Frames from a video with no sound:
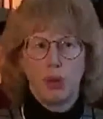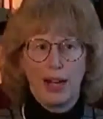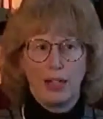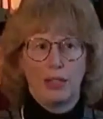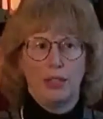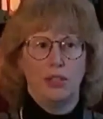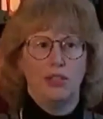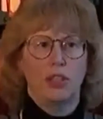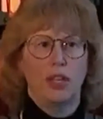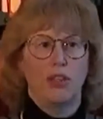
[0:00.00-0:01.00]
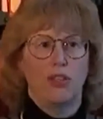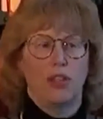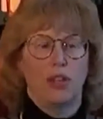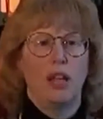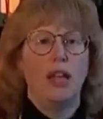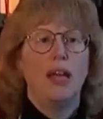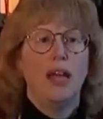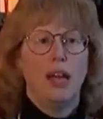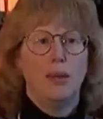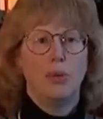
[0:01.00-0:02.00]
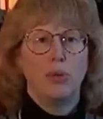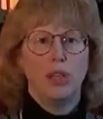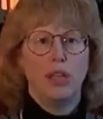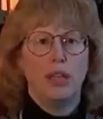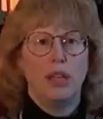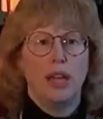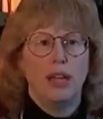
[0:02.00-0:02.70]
practical education. And both he